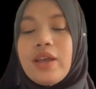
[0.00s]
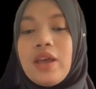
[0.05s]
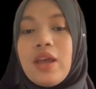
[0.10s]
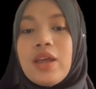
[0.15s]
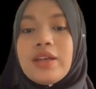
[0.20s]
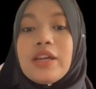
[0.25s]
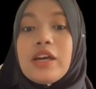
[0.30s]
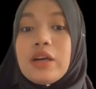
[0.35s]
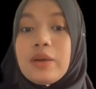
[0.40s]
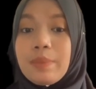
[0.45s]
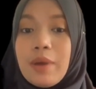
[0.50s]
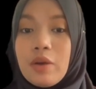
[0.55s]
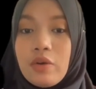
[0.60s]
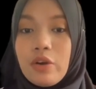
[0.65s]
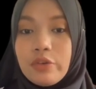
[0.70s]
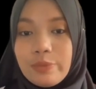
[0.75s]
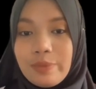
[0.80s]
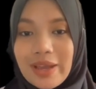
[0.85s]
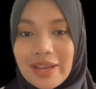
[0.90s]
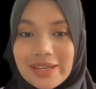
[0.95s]
The amount
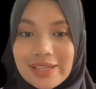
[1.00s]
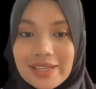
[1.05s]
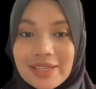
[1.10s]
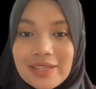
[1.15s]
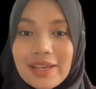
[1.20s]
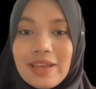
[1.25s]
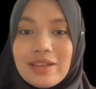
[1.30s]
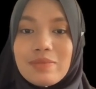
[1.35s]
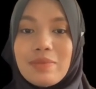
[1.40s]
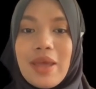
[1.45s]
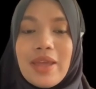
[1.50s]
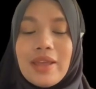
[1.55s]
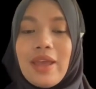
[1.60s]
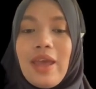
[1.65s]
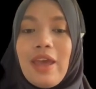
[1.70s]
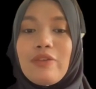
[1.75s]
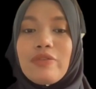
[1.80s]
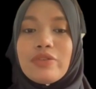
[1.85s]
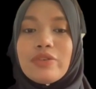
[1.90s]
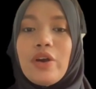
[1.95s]
of money that banks
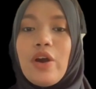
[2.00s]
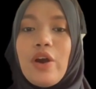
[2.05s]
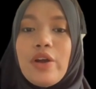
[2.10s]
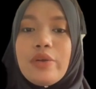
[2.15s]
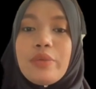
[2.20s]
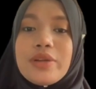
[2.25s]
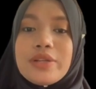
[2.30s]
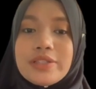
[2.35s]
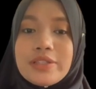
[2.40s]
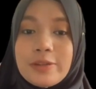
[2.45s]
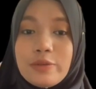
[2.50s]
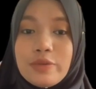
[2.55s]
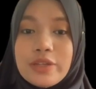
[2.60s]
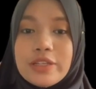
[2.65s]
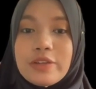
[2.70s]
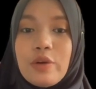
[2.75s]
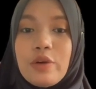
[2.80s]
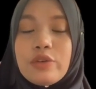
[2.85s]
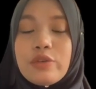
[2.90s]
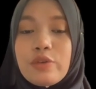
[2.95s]
have on reserve
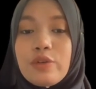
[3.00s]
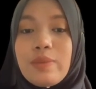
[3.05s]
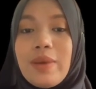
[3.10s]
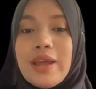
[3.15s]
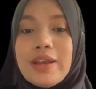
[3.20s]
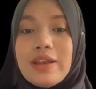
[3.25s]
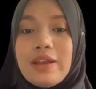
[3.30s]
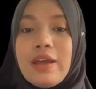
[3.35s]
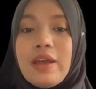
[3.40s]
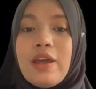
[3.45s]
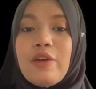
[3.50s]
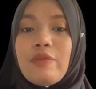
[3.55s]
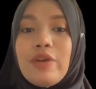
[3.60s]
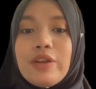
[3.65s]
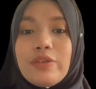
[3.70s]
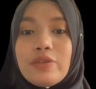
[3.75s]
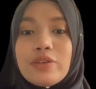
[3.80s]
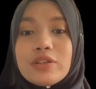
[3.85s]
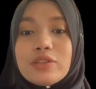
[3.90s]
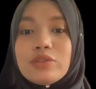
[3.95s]
is controlled by the
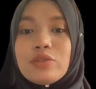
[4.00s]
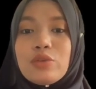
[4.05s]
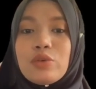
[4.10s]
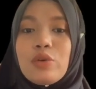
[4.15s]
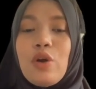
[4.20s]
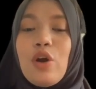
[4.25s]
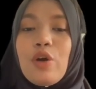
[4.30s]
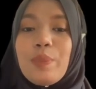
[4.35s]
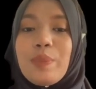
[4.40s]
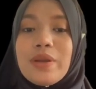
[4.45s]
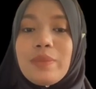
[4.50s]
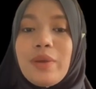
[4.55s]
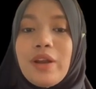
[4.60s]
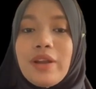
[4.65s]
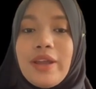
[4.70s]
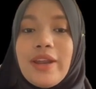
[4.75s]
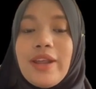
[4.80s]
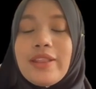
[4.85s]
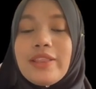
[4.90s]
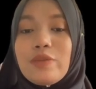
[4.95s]
Federal through open
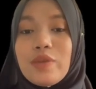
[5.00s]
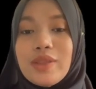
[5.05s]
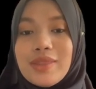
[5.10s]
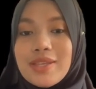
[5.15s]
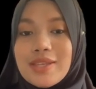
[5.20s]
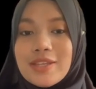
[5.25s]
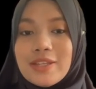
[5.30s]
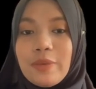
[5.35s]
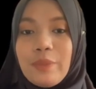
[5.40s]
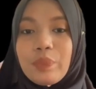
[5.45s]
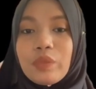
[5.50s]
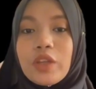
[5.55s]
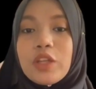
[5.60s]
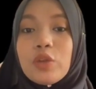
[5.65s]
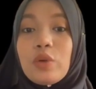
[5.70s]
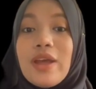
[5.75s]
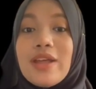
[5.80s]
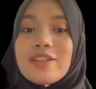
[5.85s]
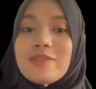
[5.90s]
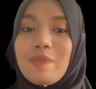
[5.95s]
market activity.
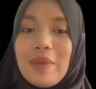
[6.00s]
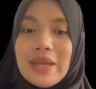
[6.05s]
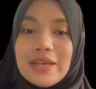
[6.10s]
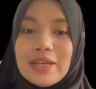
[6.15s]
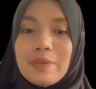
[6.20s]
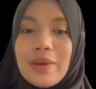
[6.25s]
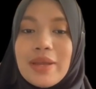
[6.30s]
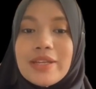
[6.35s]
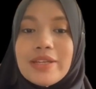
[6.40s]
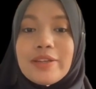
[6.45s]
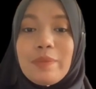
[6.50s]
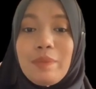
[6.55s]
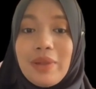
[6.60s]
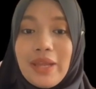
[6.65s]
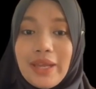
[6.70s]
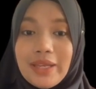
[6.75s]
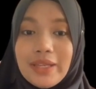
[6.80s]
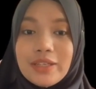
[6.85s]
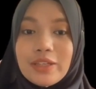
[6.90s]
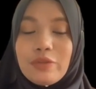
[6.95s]
To expand the money
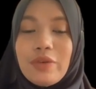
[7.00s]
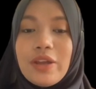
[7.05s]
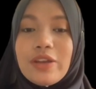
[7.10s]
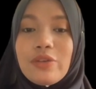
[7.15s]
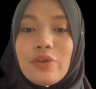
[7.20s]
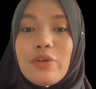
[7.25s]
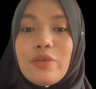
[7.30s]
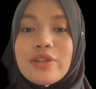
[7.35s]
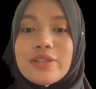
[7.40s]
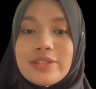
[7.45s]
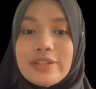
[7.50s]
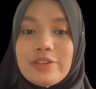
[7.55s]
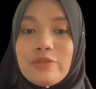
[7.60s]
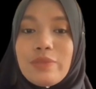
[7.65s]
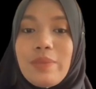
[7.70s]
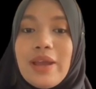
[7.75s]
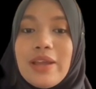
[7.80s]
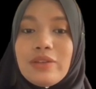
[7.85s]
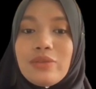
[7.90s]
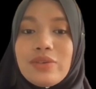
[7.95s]
supply, the Federal
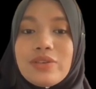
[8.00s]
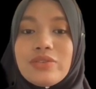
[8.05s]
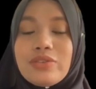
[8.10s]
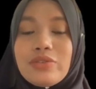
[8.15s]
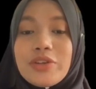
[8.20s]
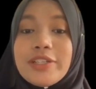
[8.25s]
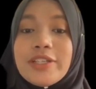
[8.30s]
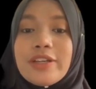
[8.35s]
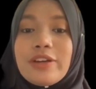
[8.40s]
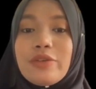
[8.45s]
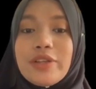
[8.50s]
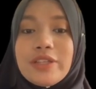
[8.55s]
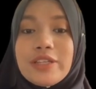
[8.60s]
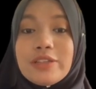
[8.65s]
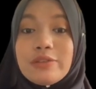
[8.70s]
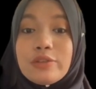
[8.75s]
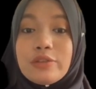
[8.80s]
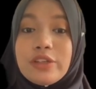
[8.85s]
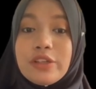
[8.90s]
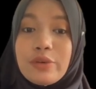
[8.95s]
Reserve buy treasury
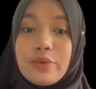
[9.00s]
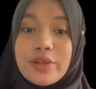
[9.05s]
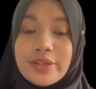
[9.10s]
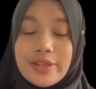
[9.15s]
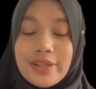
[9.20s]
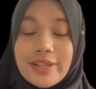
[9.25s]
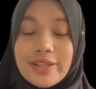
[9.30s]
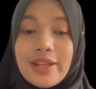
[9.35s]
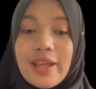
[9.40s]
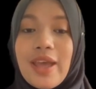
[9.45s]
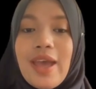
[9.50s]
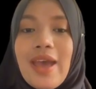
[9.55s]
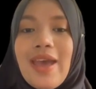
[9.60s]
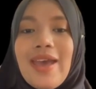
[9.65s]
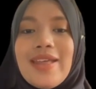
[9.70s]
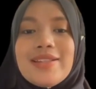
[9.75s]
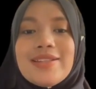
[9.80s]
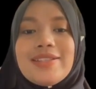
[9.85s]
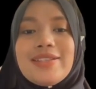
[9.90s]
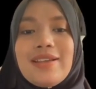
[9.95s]
securities to decrease it
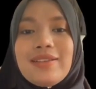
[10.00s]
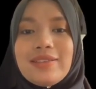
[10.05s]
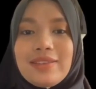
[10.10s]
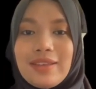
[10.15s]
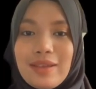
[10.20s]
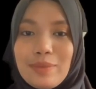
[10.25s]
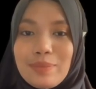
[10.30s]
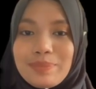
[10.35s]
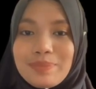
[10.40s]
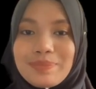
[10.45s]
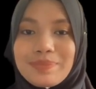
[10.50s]
and sell them.